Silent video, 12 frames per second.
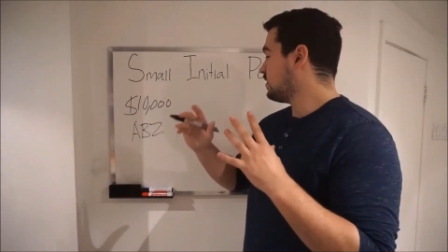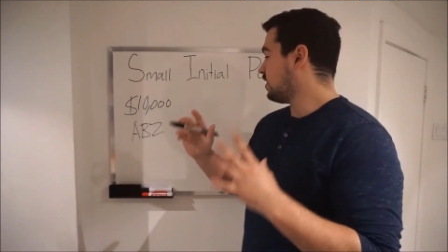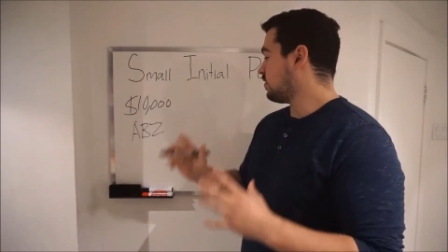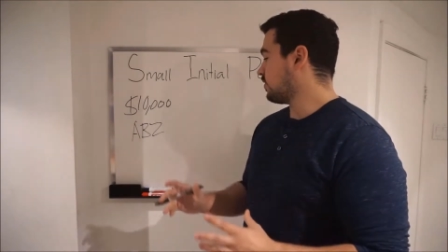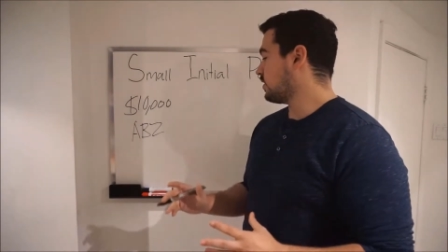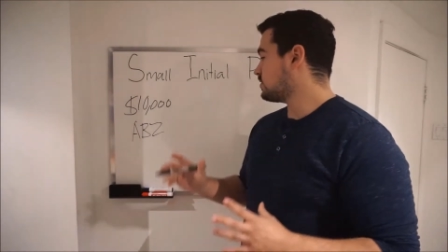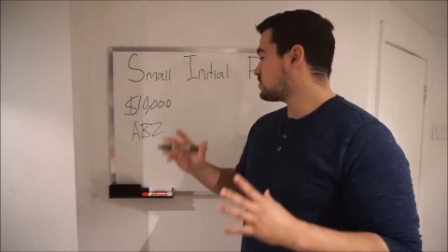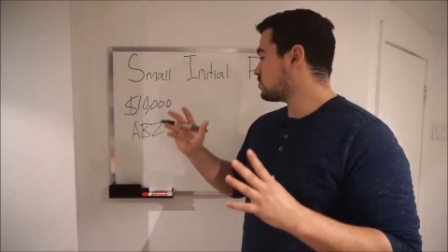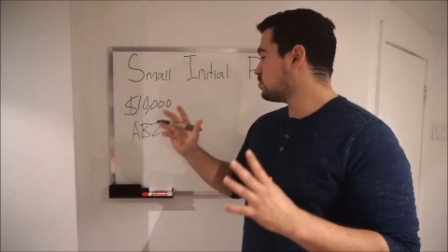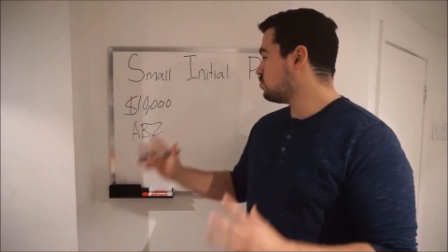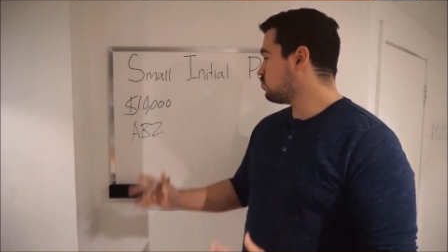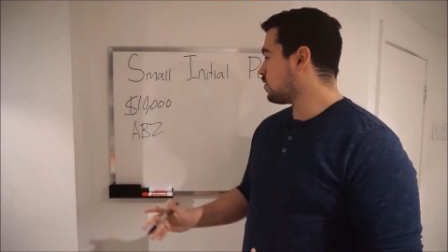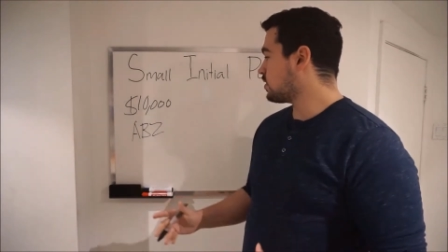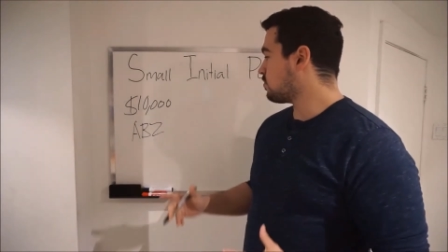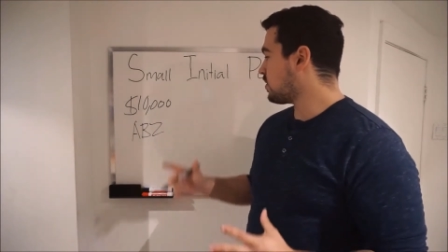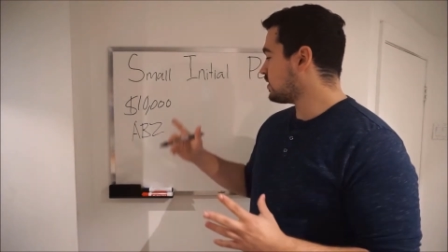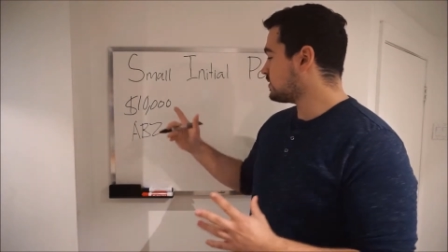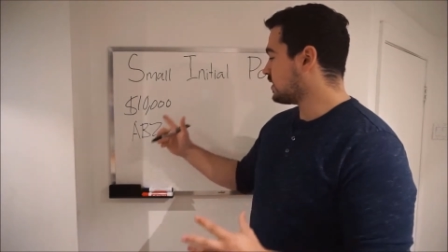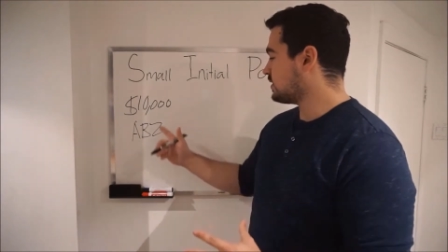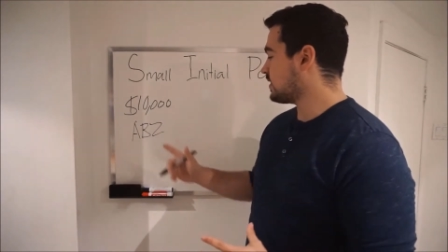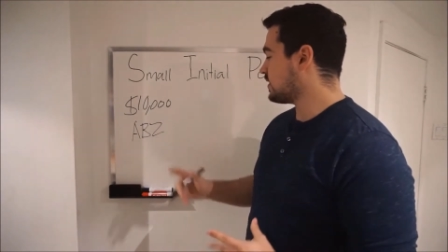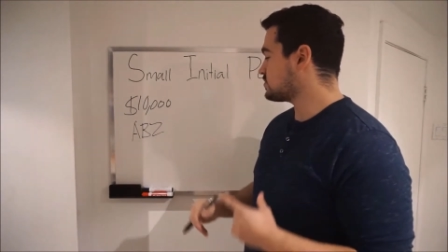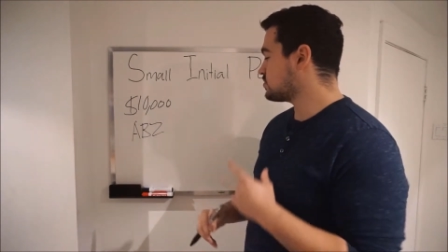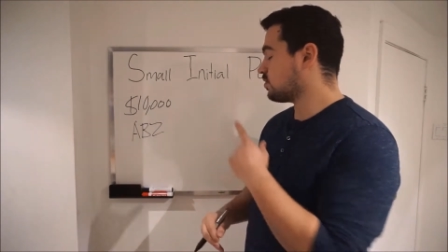Alright, so you want to buy
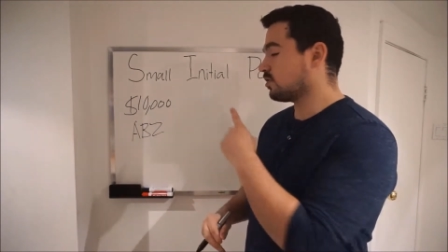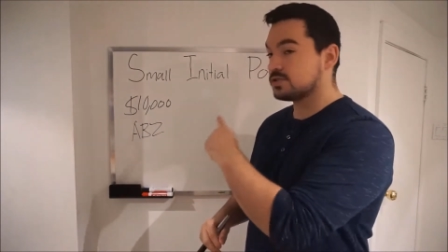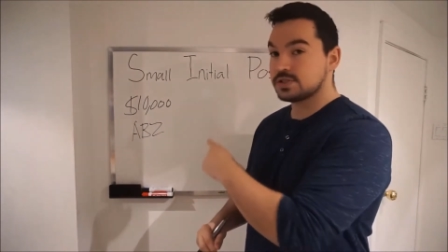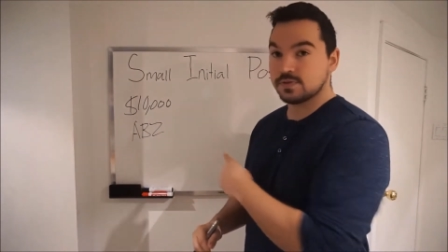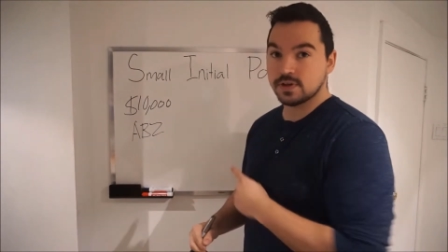$10,000